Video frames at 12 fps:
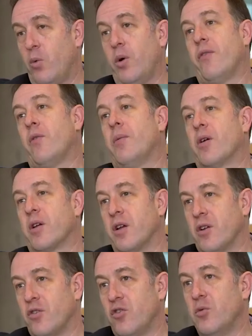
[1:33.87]
We'll have American
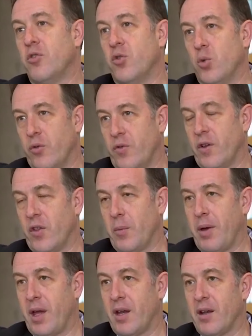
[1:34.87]
consumers who will feel the
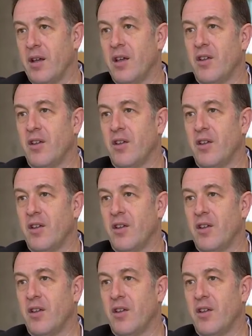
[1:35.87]
pain.